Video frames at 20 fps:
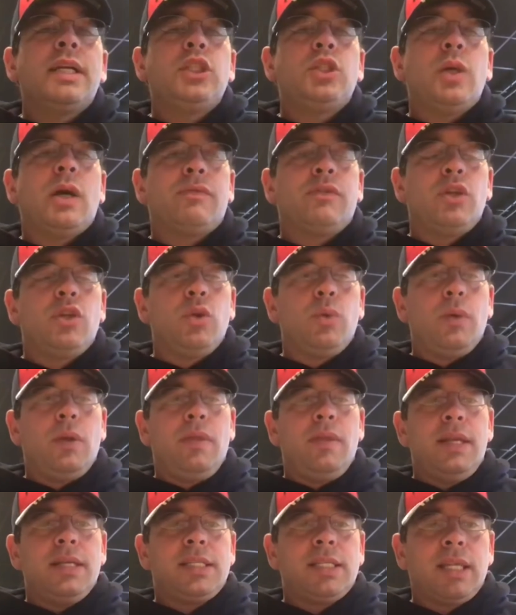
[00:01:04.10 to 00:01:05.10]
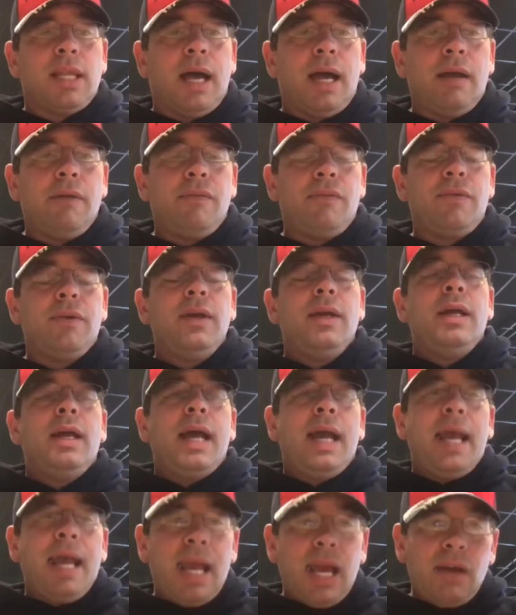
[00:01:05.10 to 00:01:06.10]
things you have to do in this life
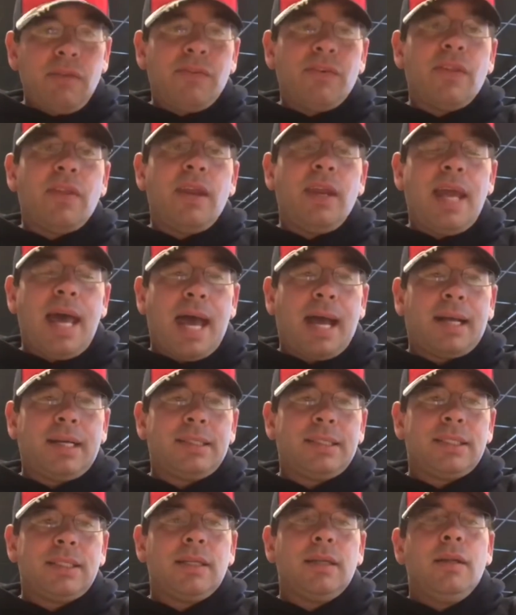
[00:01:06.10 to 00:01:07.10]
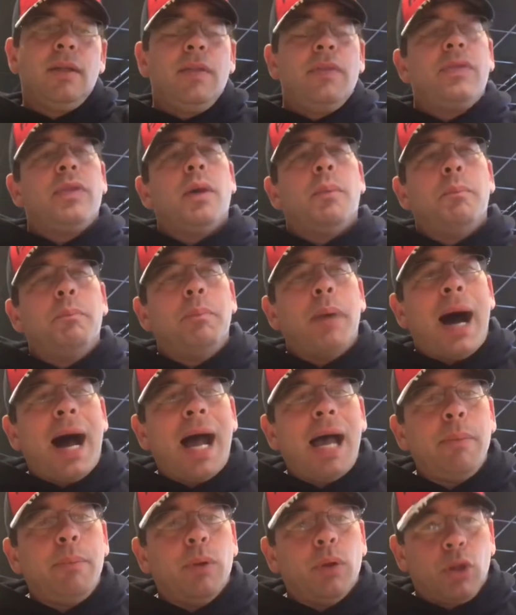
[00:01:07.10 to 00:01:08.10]
and for the next, the
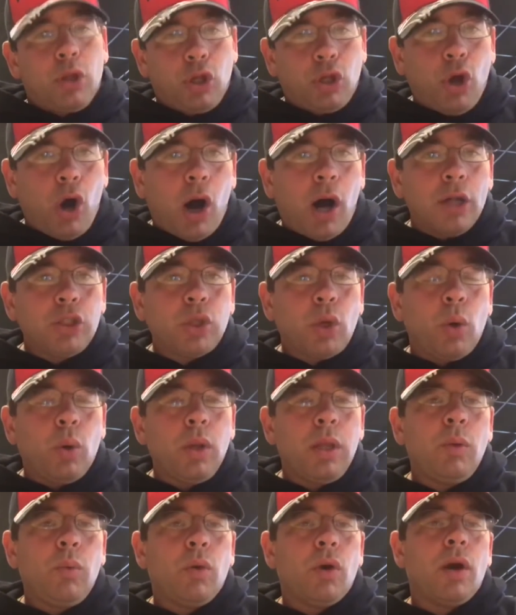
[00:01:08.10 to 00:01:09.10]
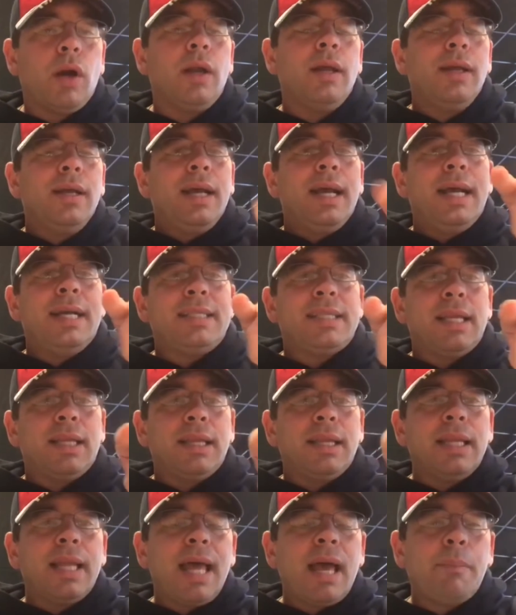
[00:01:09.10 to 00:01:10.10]
Bible, God's holy word, is a
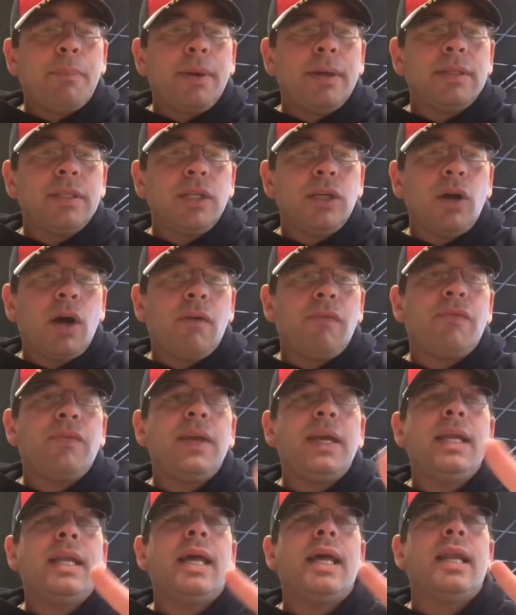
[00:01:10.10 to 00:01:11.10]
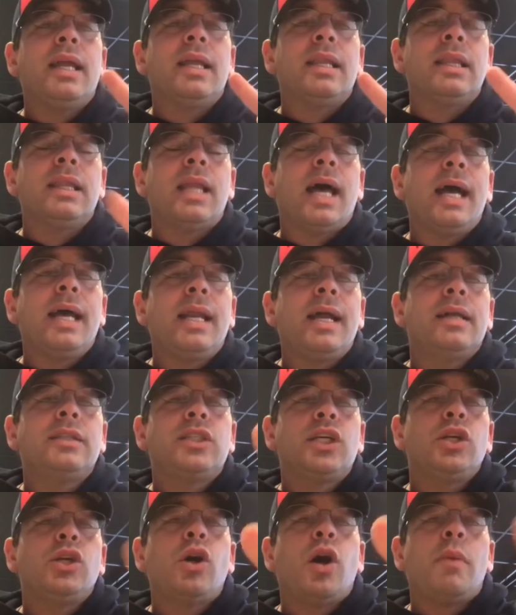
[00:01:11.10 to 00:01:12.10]
lamp unto your feet and a light
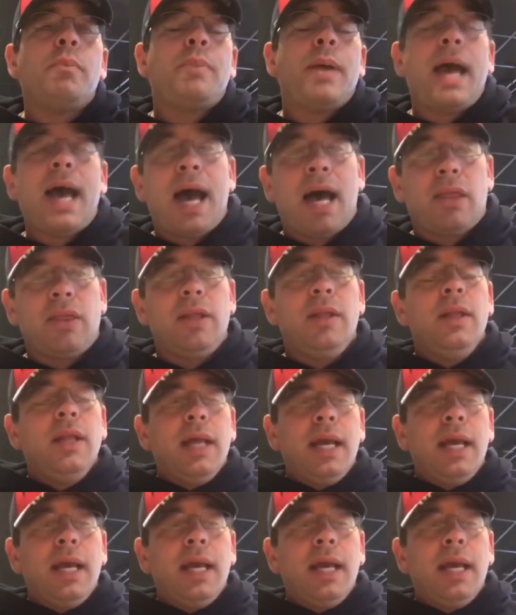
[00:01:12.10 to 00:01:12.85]
unto your path.